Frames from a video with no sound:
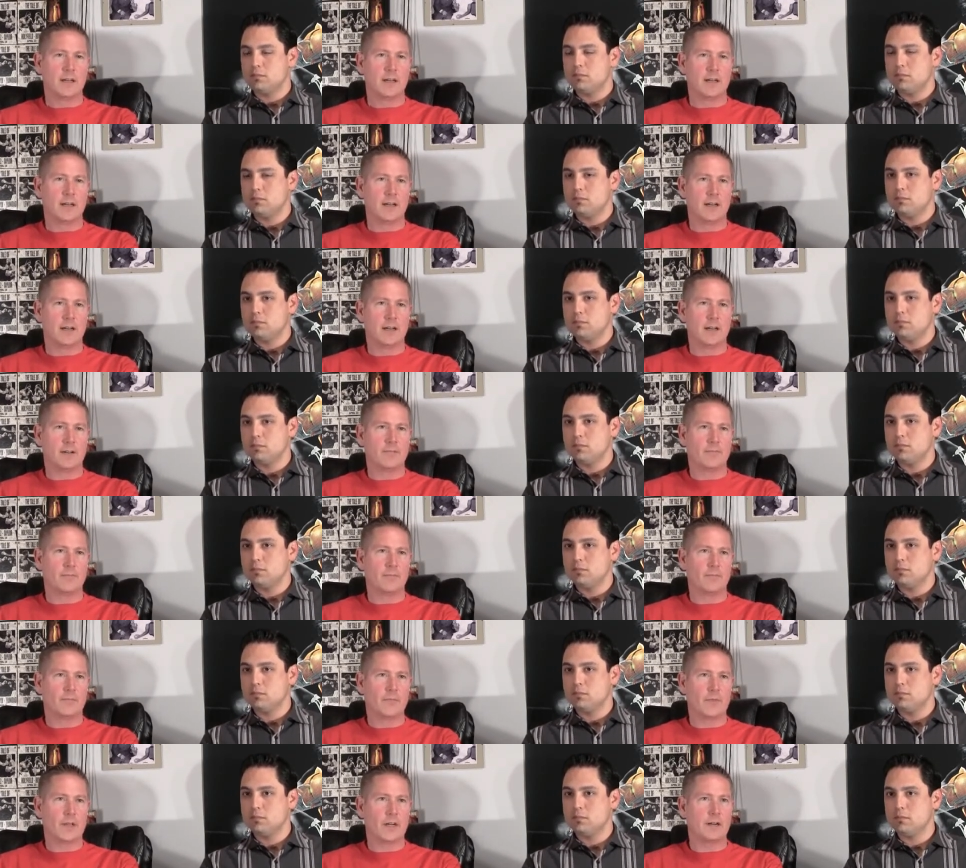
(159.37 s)

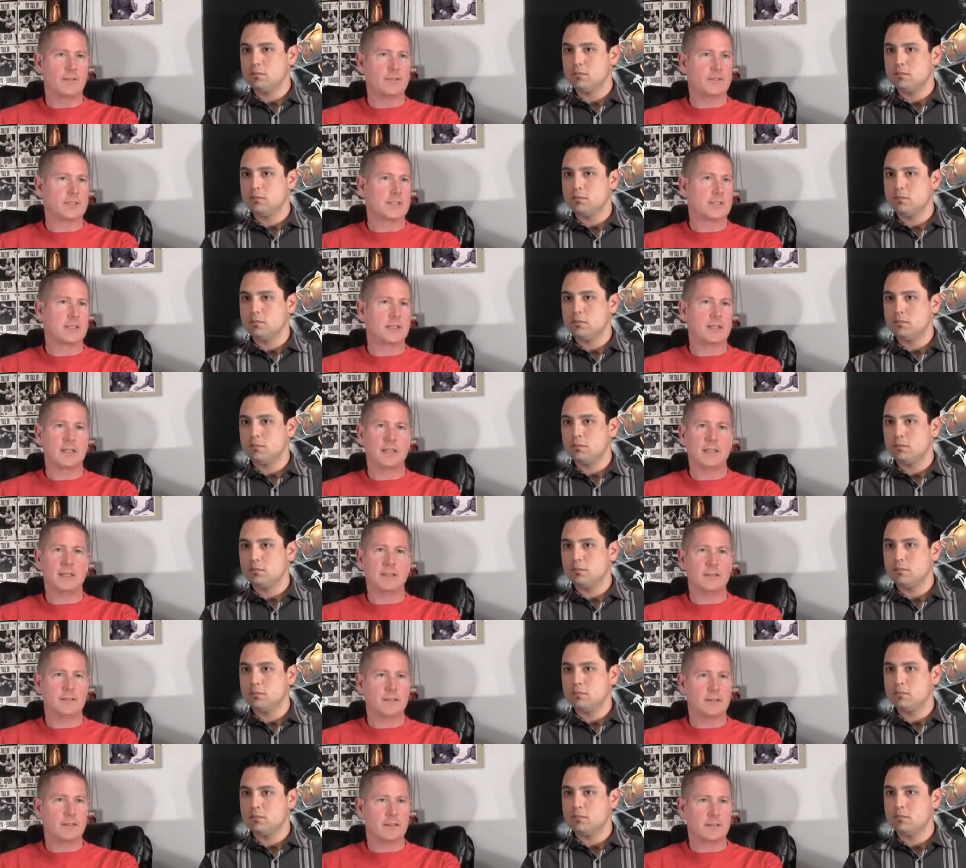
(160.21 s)
Speaker 1: Uh,
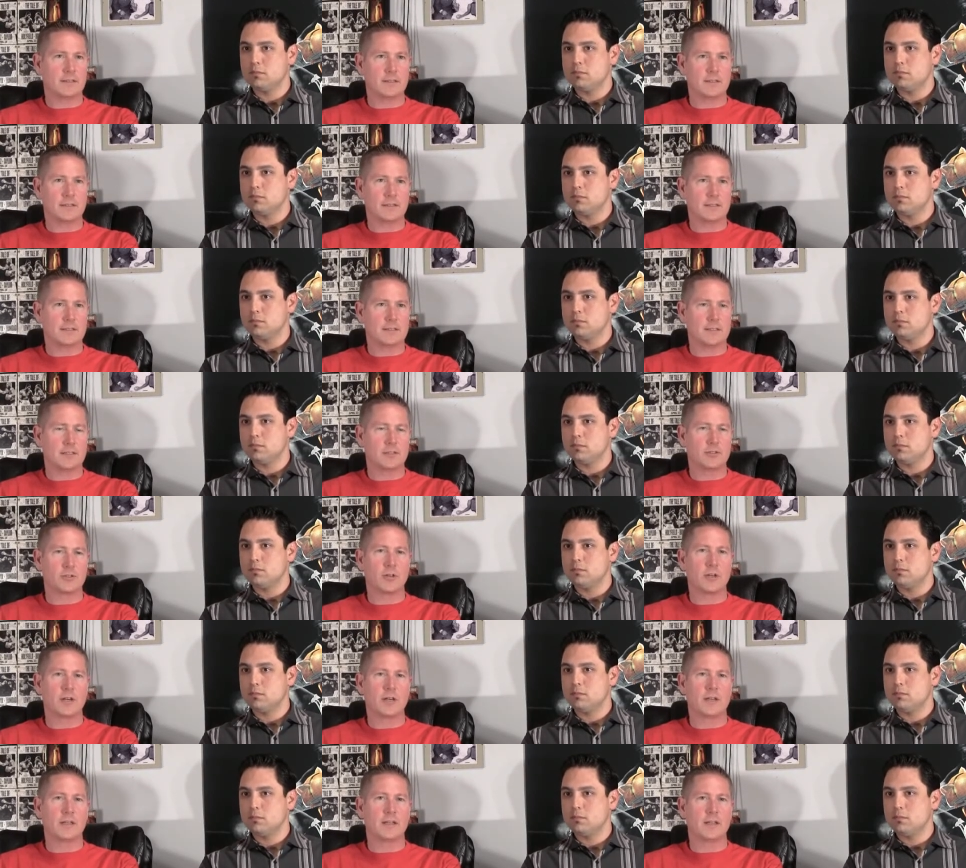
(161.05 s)
obviously, uh,
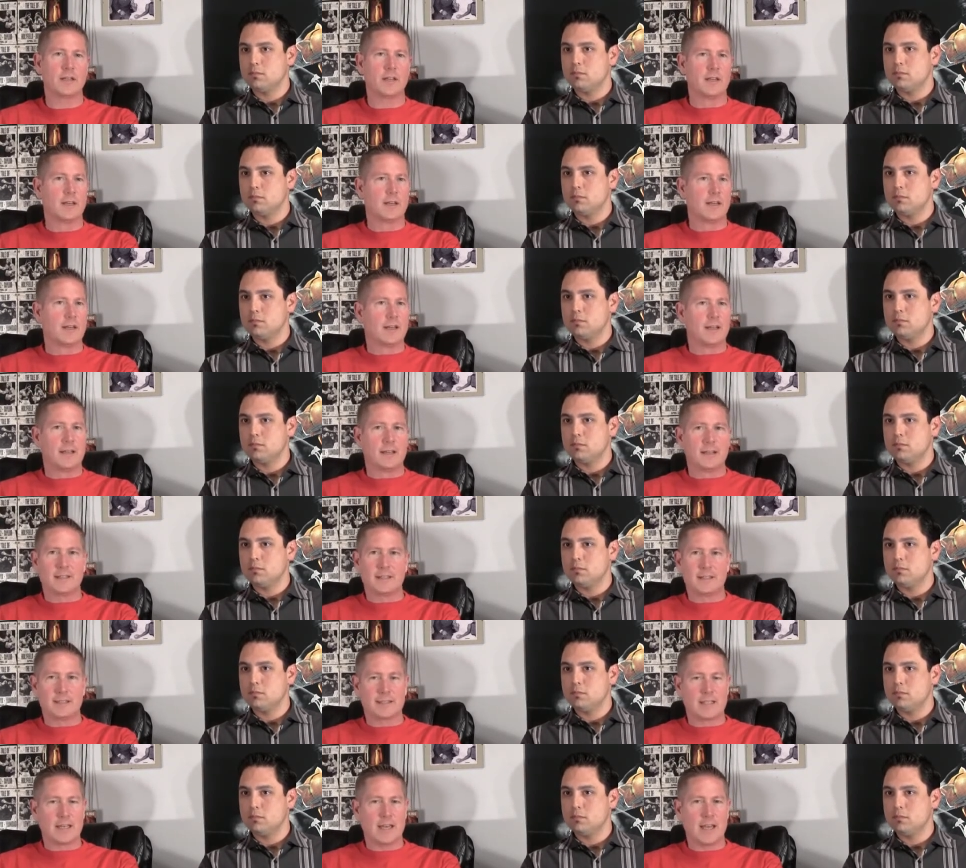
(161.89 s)
Cintron
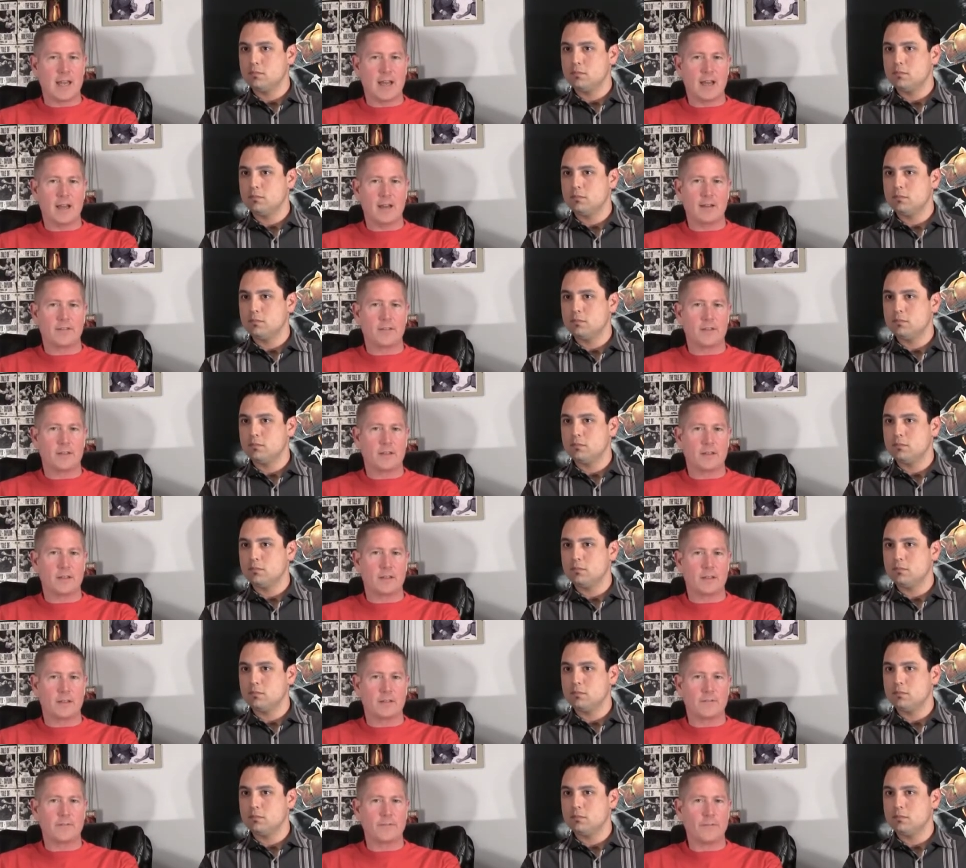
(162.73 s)
doesn't have
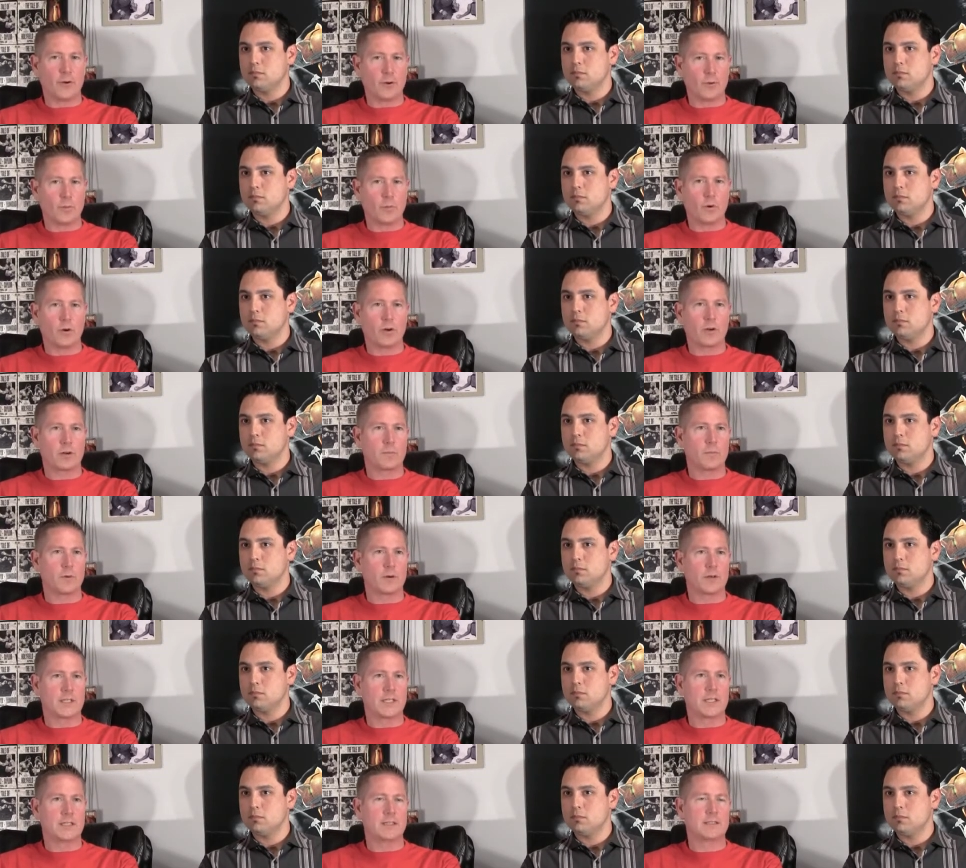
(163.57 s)
the, the footwork
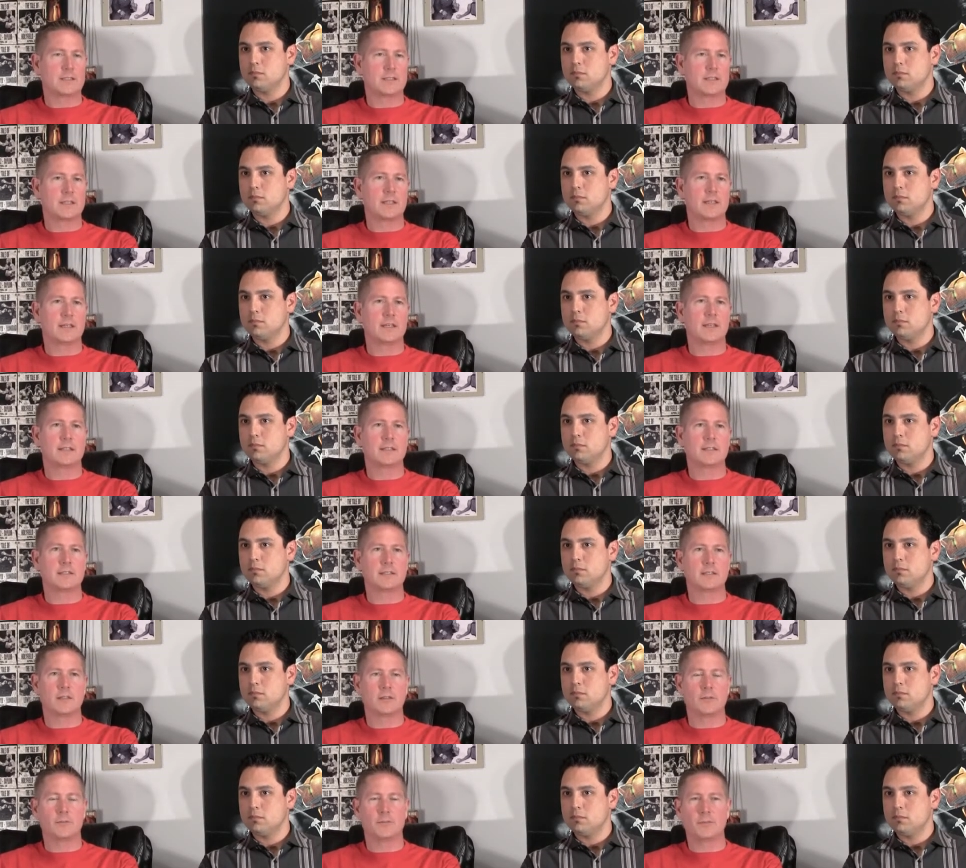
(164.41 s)
Martinez
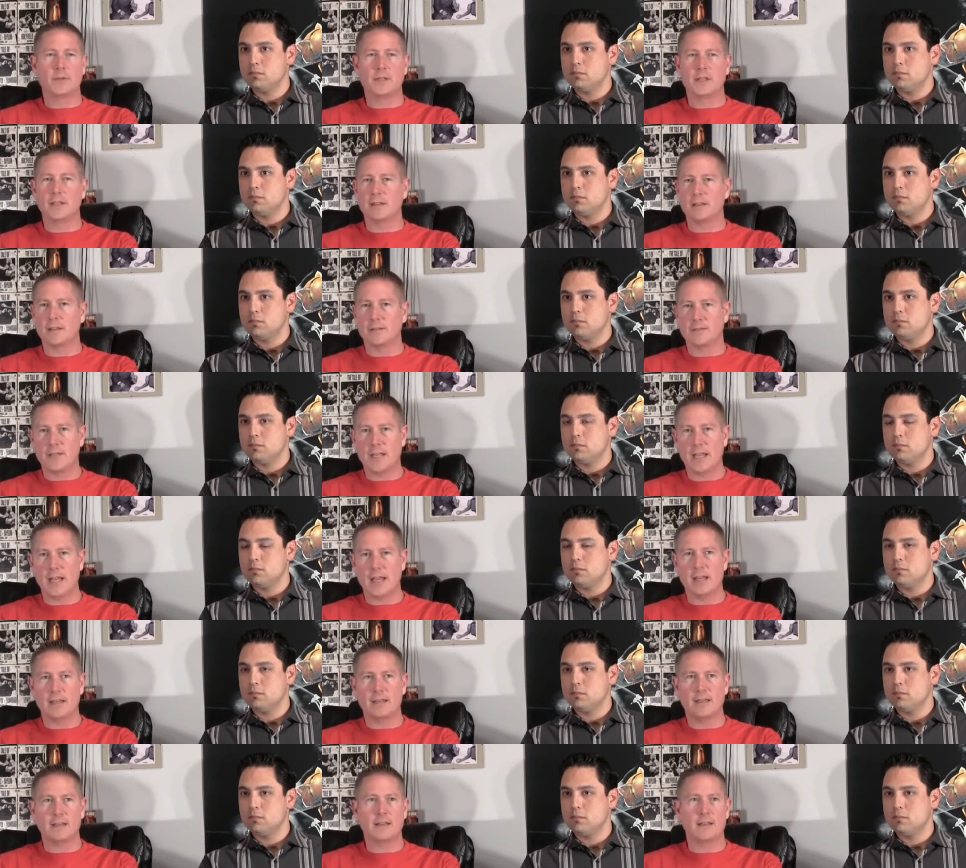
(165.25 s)
does, or being
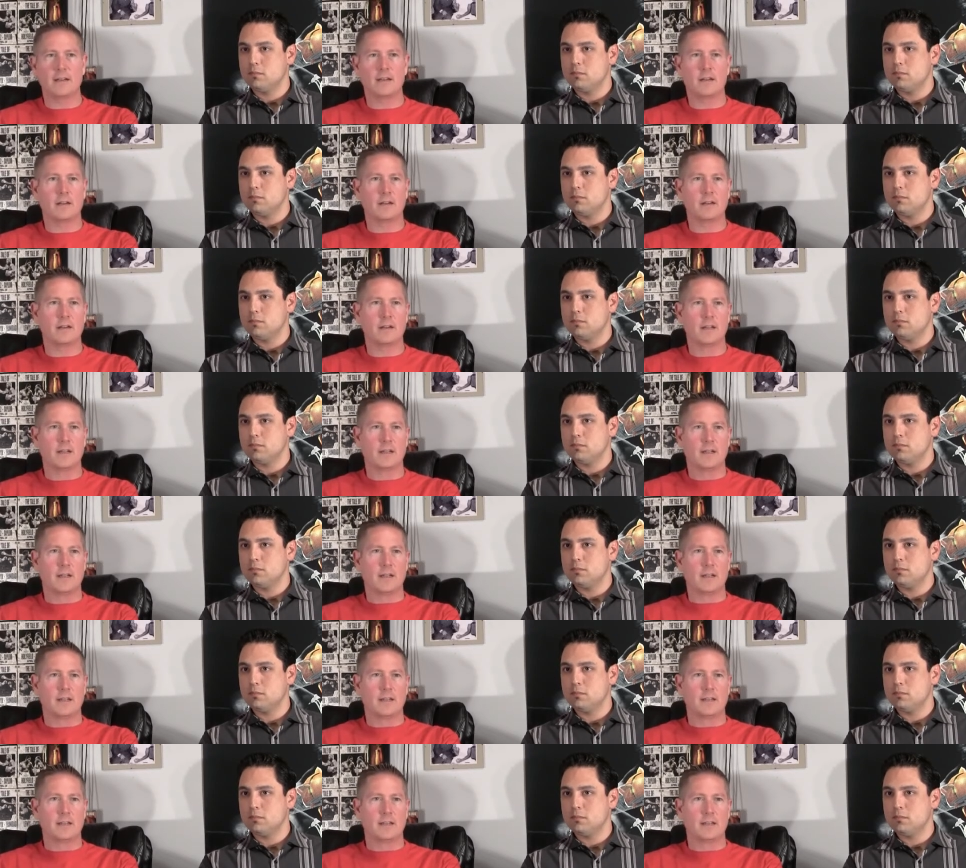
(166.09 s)
left-handed, or